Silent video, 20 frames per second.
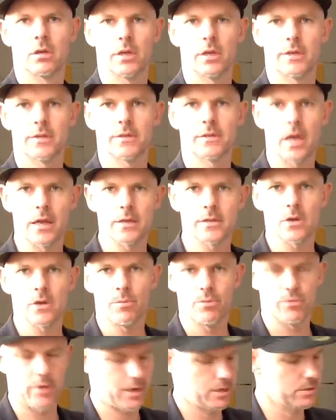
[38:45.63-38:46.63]
It does
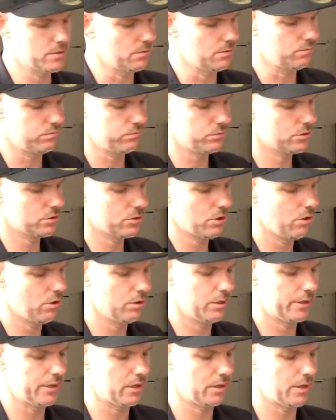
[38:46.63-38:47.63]
operate as a
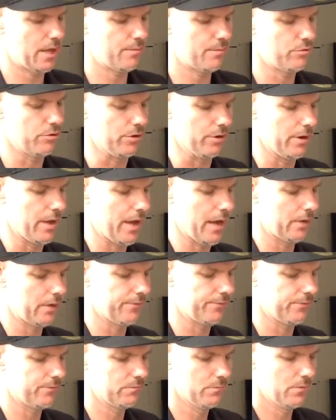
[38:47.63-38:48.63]
totally elaborate,
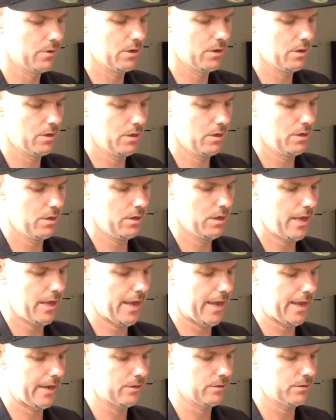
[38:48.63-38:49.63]

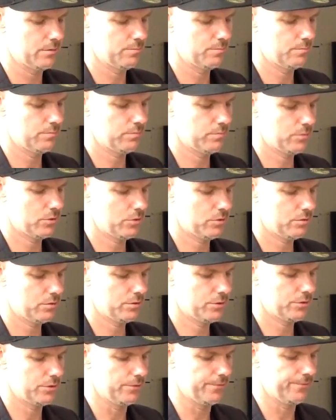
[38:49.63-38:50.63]
out-of-hand
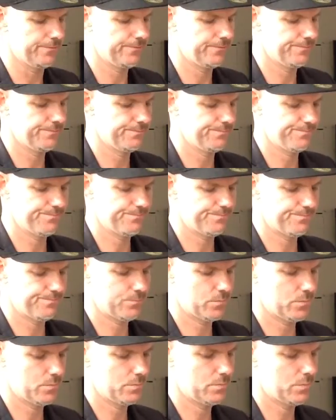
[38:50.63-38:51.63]
sort of
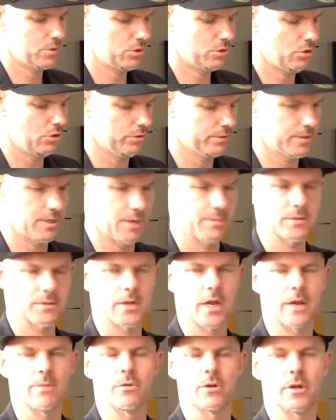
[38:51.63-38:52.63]
concept
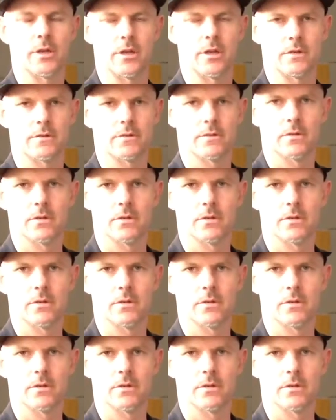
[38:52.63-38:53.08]
statement, I guess.